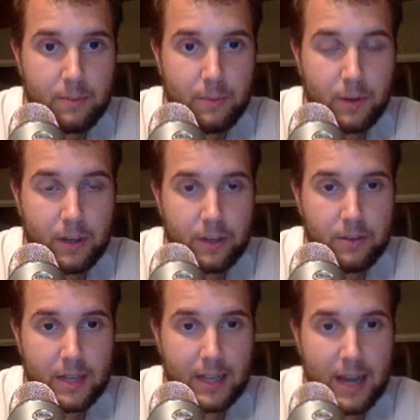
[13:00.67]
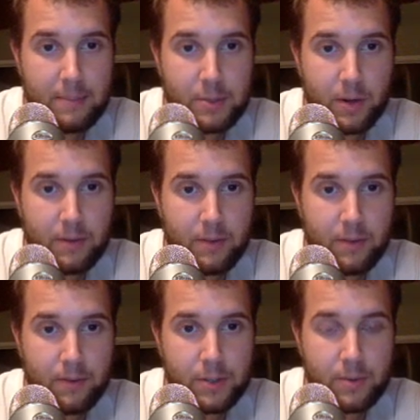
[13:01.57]
we're going to use elapsed one for the
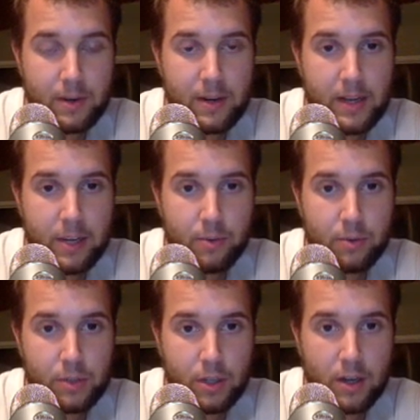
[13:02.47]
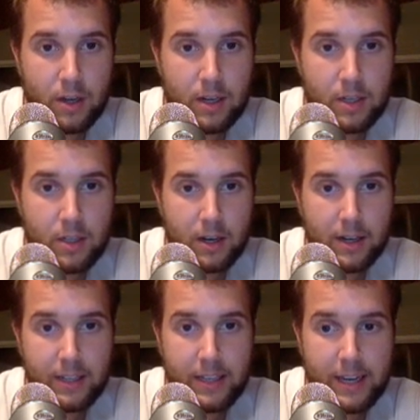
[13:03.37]
first one equals
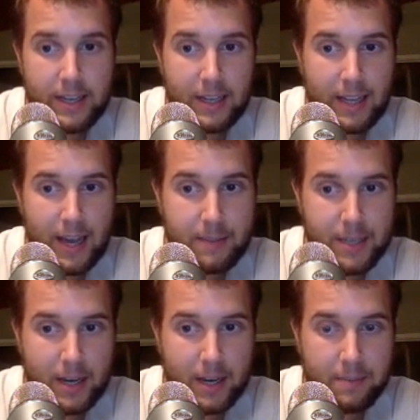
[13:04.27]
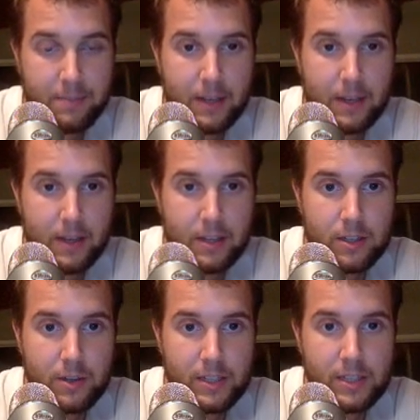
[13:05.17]
clock.get elapsed time.
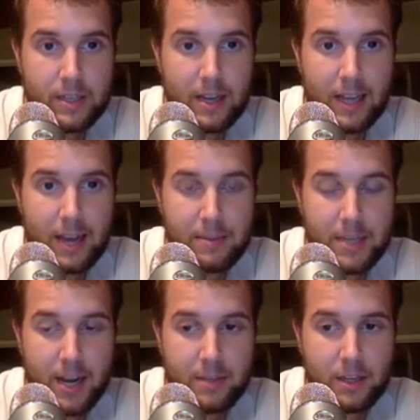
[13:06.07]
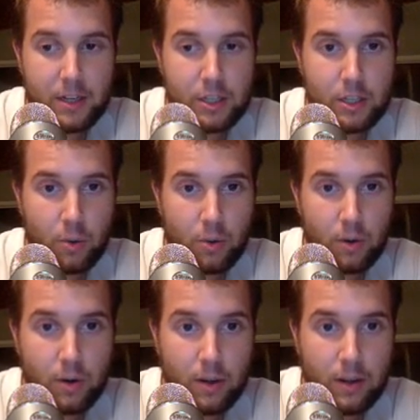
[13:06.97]
So this elapsed time is going to
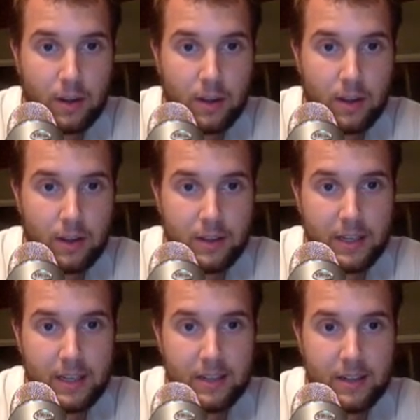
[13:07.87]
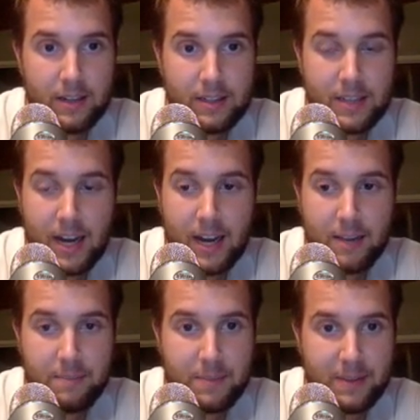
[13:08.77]
store the
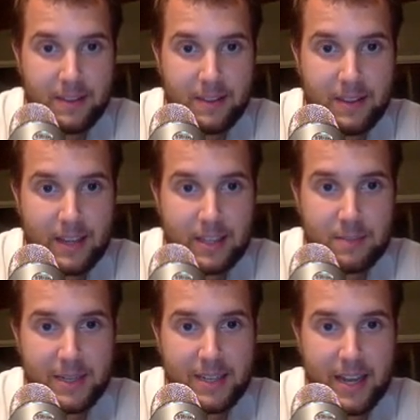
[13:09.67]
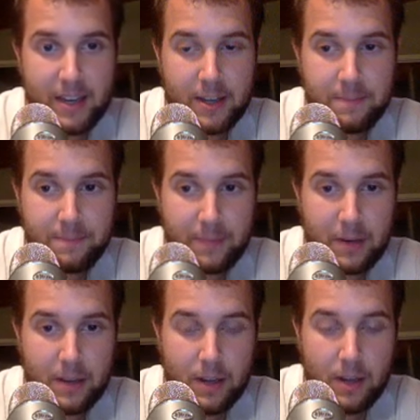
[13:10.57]
time that's been taken
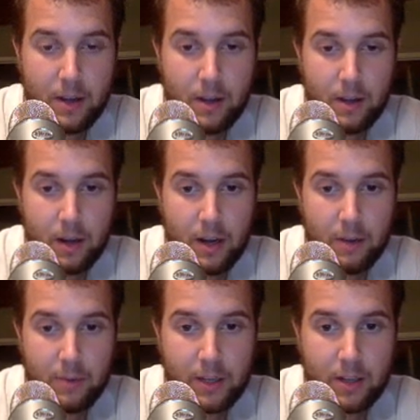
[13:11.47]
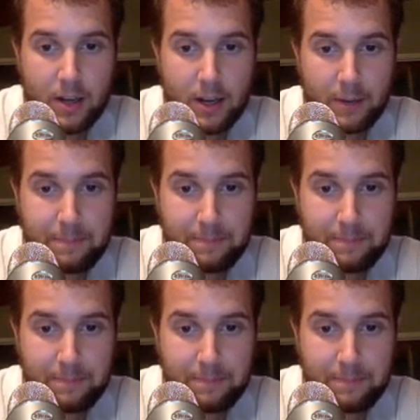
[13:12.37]
with the clock.